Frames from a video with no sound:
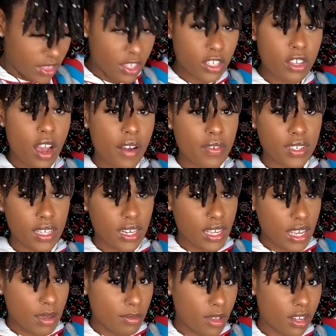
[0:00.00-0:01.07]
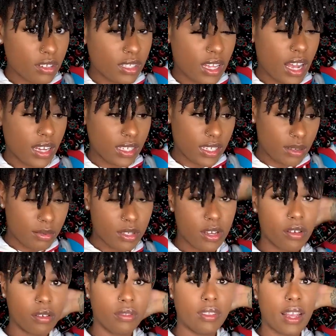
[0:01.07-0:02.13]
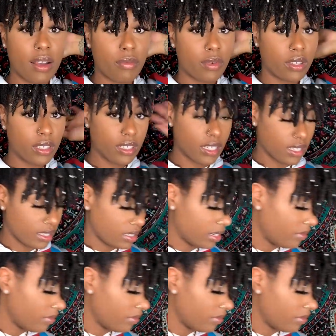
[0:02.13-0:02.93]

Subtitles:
The scarf is gonna keep those locks up, so that really doesn't